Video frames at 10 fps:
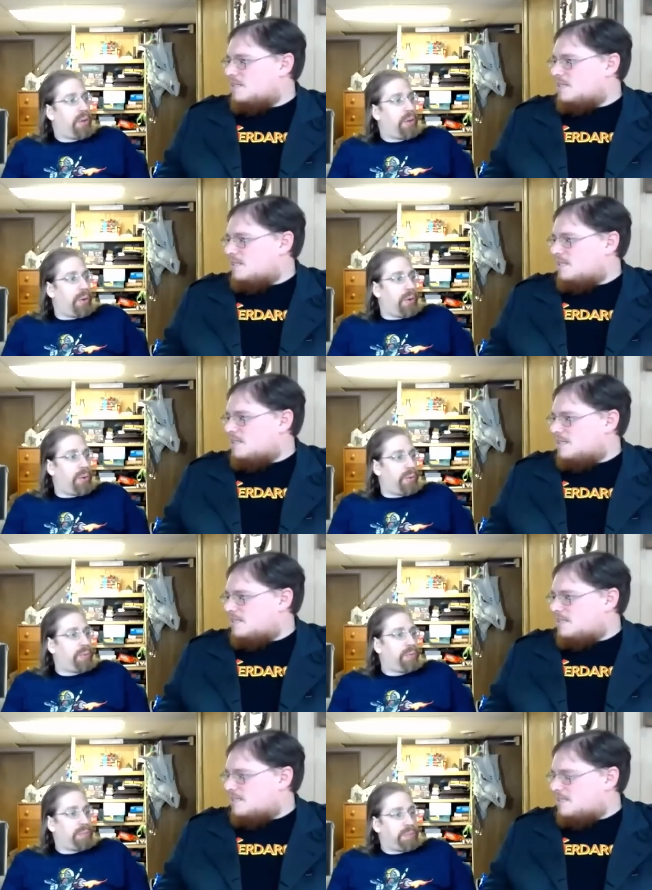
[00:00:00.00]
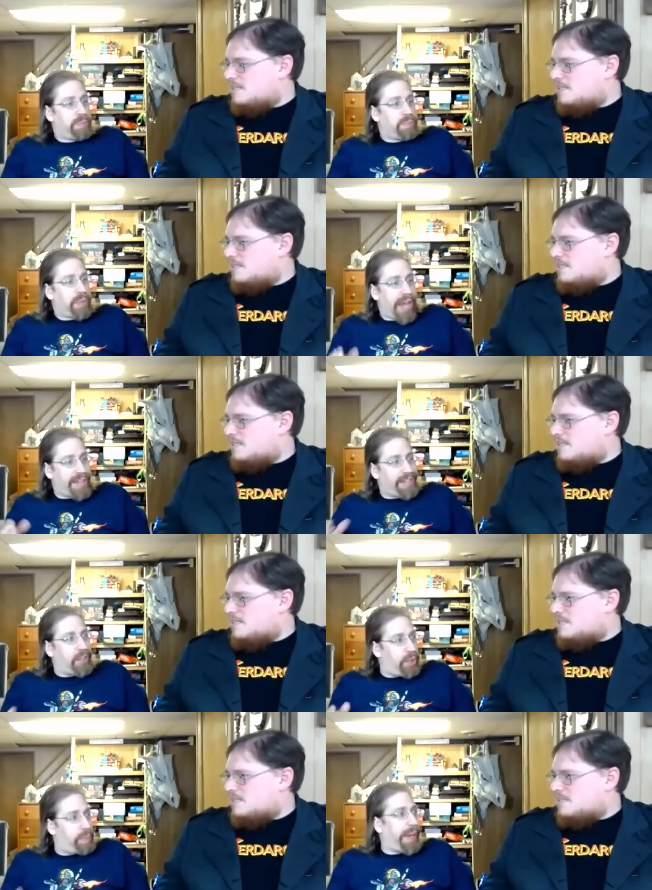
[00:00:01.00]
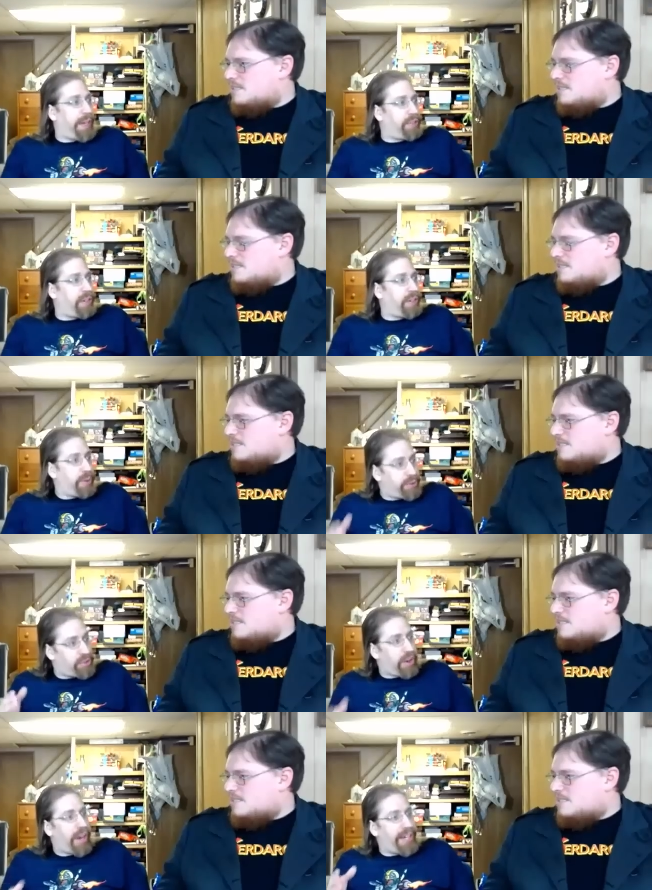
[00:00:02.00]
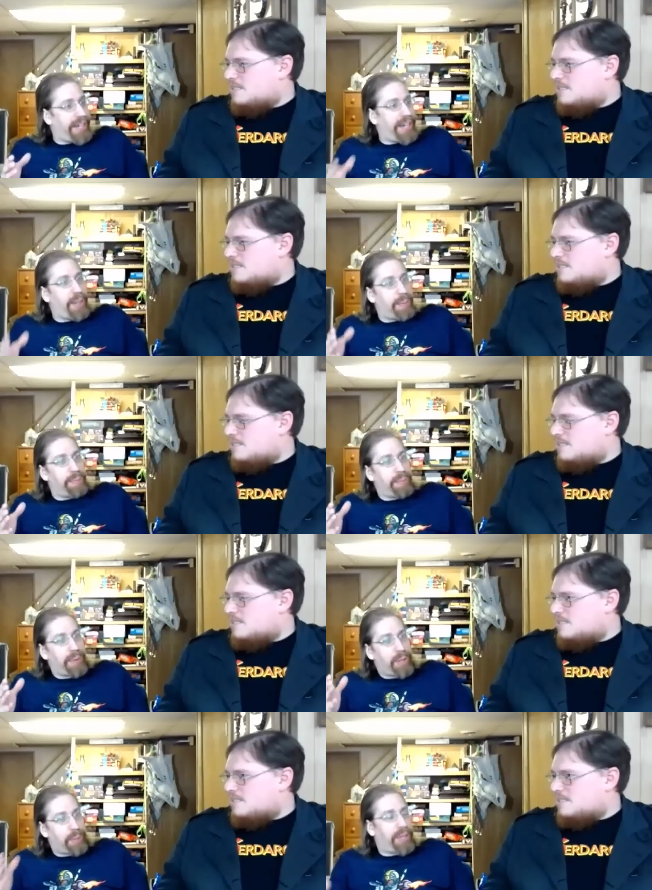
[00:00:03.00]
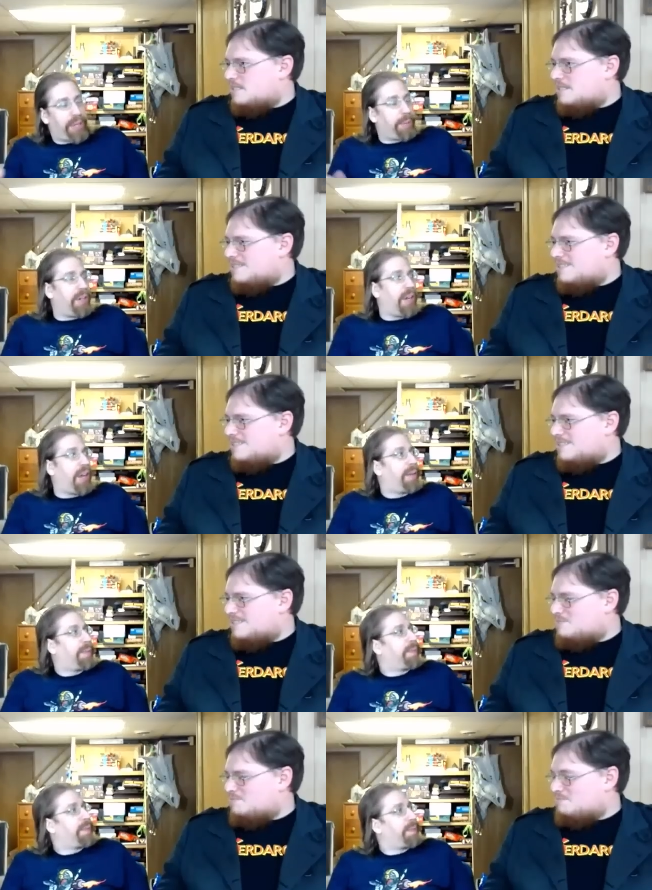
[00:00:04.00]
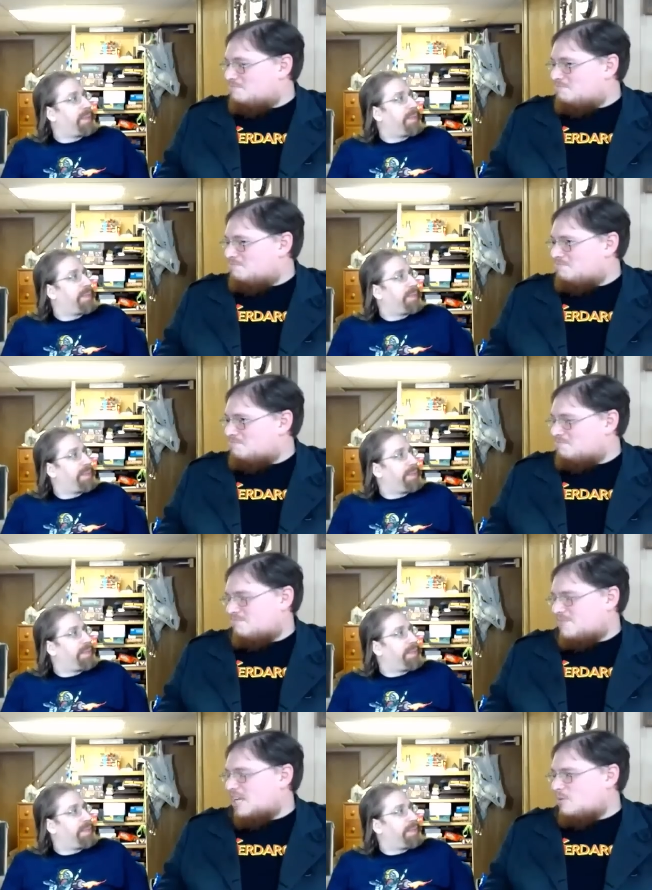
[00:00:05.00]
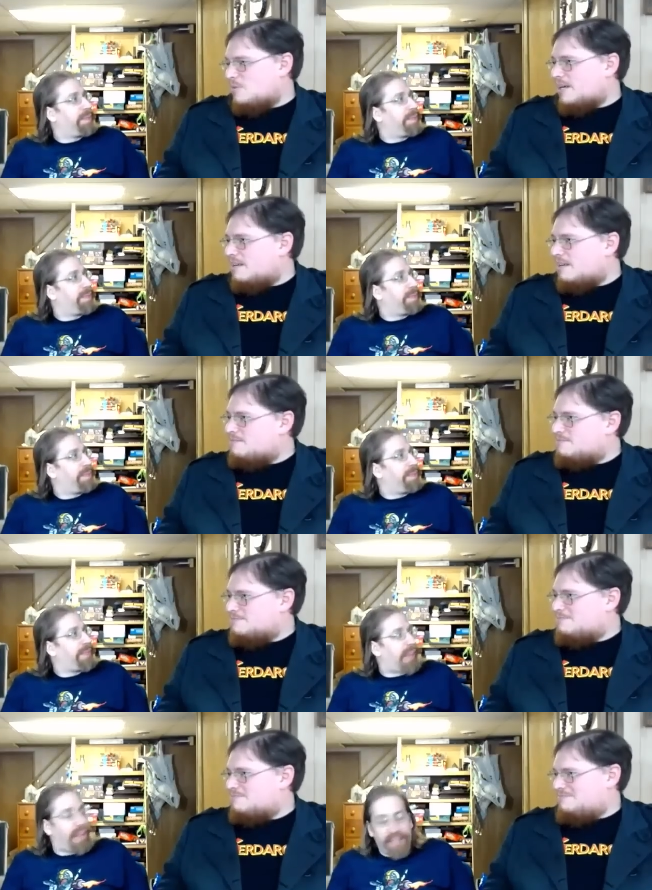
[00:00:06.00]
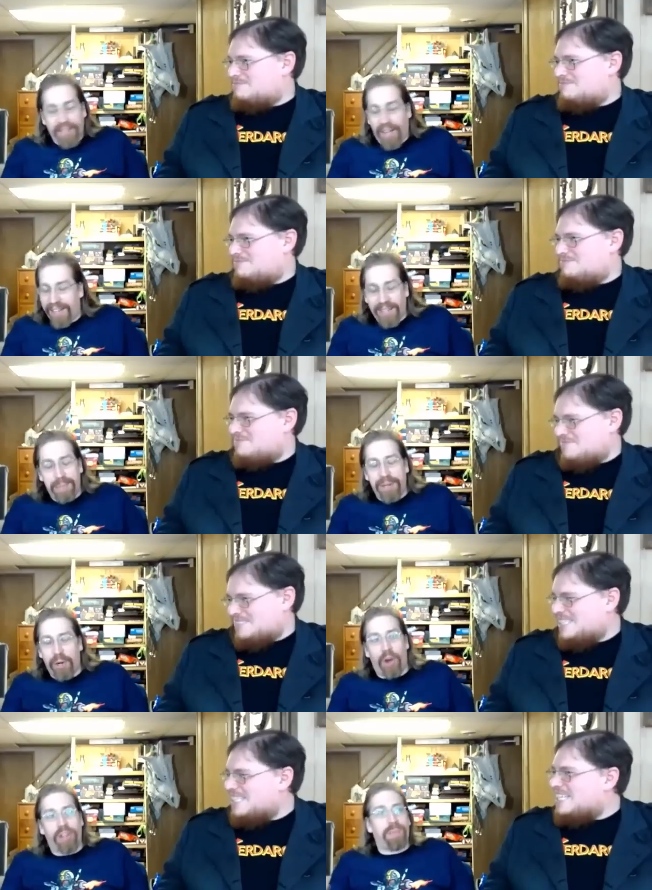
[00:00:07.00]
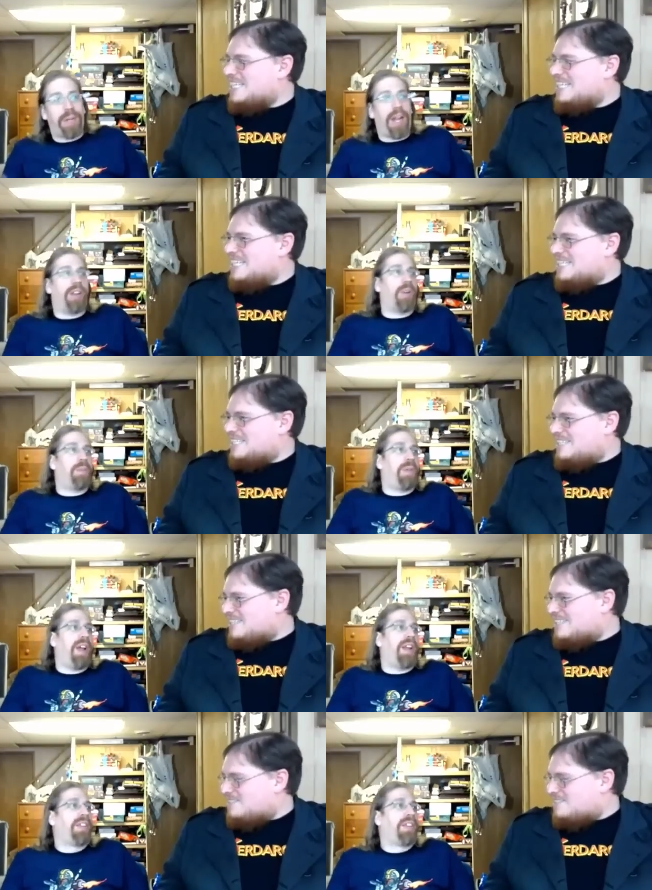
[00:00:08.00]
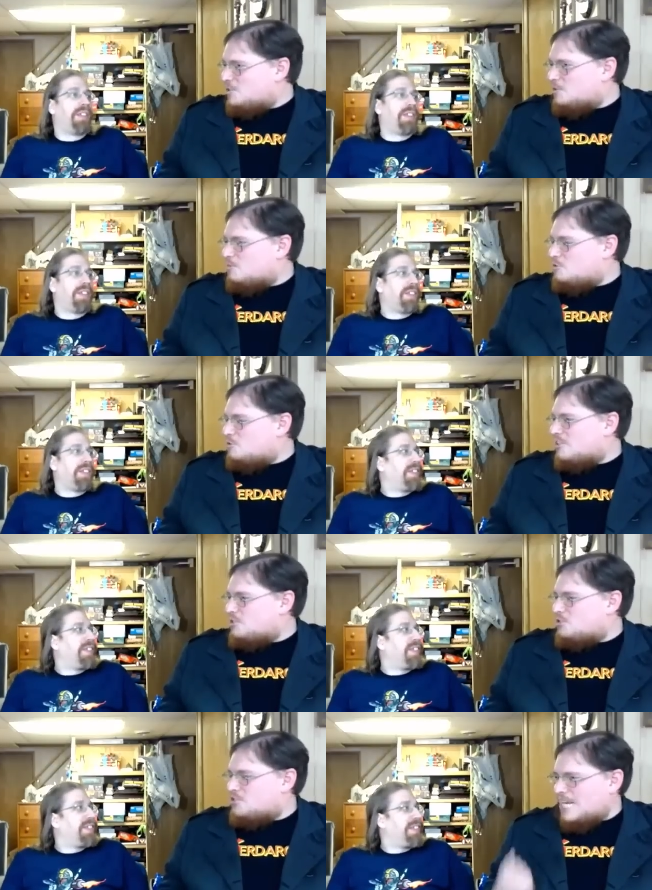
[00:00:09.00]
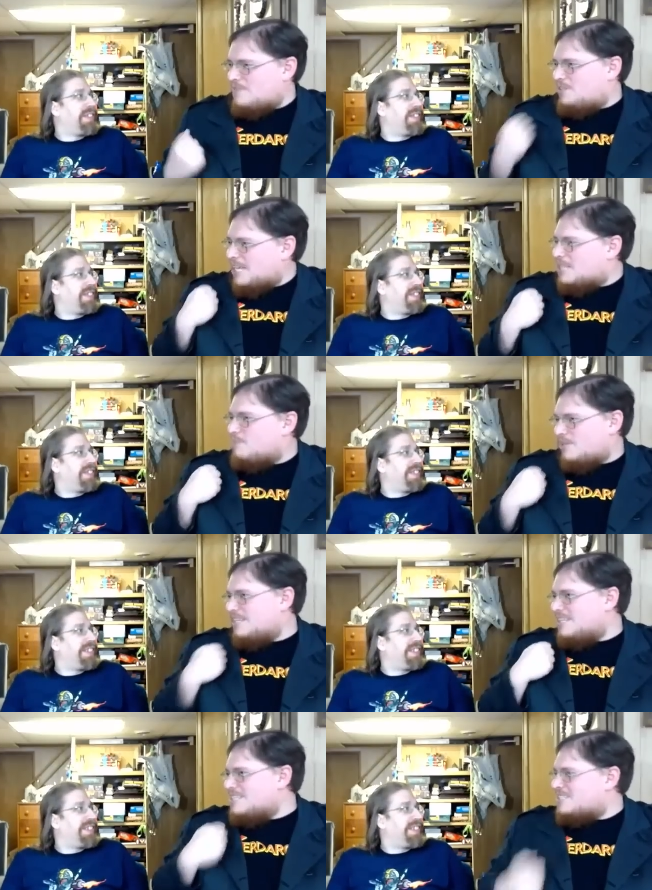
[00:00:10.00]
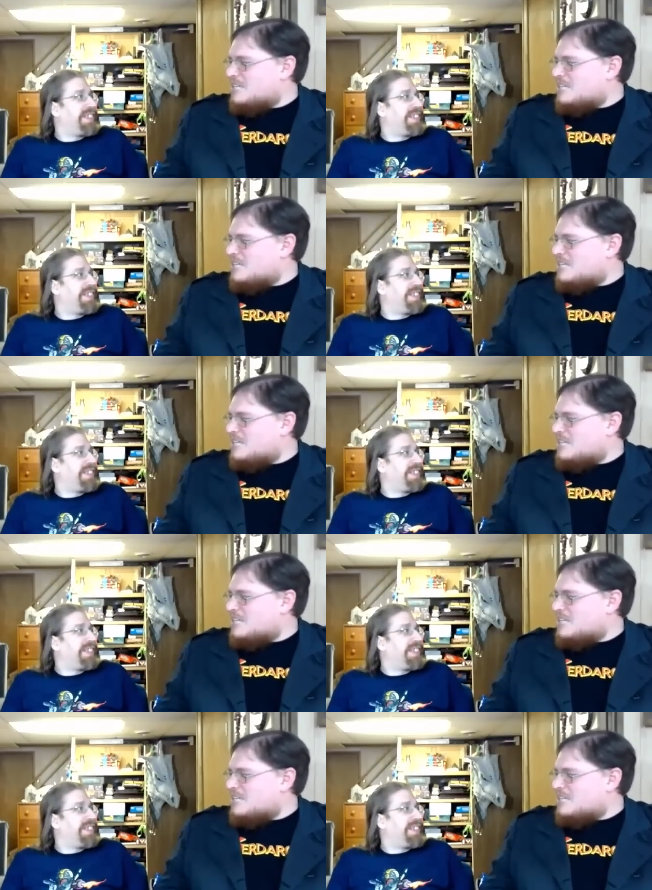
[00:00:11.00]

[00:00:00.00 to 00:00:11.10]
Speaker 1: who has a good patron who's trying to get him to become a good guy.
Speaker 2: That could work out. I think I think that'd be an awesome character to play. You're tr- you're chafing at the bonds